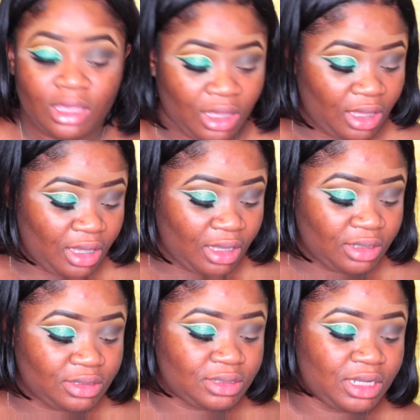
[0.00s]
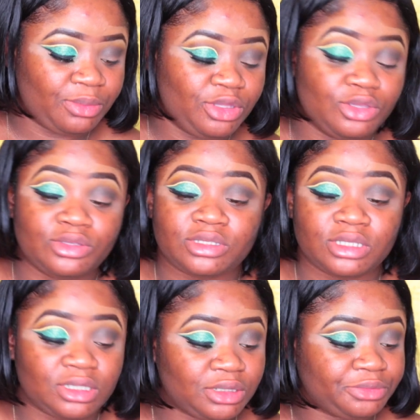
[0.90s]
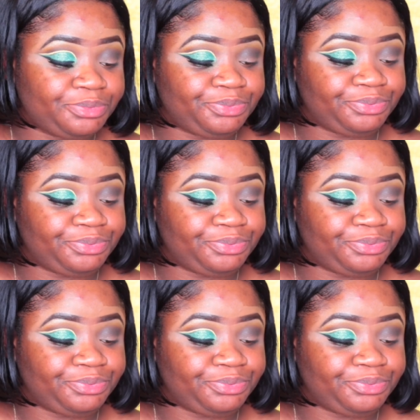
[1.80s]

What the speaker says: And I'm using